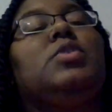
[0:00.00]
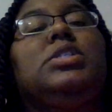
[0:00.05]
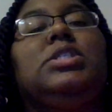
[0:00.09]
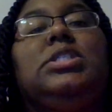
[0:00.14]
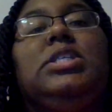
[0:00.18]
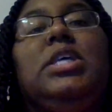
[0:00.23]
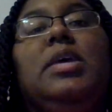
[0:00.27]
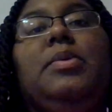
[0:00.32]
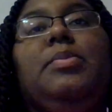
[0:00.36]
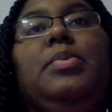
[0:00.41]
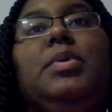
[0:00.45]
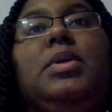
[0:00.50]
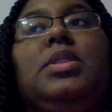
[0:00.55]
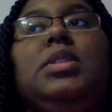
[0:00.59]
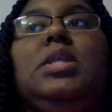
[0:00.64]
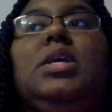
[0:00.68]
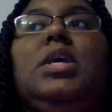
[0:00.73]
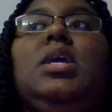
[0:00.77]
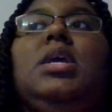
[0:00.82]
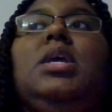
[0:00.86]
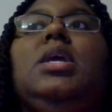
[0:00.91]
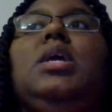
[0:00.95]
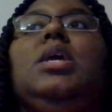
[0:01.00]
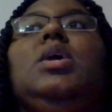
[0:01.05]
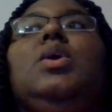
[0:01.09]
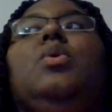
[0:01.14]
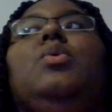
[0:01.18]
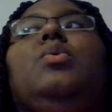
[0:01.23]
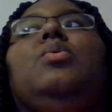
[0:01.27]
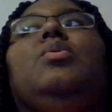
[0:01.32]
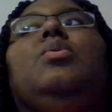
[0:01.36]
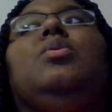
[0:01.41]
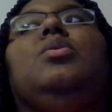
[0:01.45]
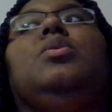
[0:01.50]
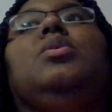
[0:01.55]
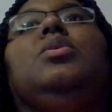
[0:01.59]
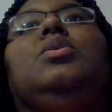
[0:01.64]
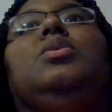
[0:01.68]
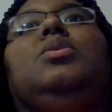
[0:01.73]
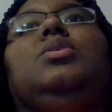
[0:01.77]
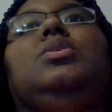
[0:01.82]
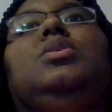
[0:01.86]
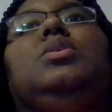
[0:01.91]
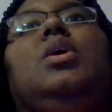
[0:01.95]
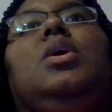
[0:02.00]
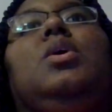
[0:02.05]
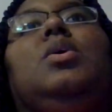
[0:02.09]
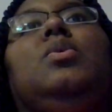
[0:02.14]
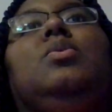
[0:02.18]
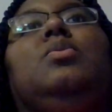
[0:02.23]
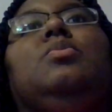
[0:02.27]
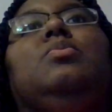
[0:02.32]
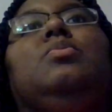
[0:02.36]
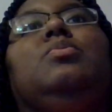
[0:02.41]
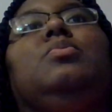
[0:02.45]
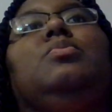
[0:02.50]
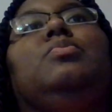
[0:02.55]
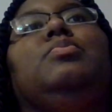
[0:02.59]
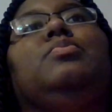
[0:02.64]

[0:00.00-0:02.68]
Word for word: sympathy, or, you know,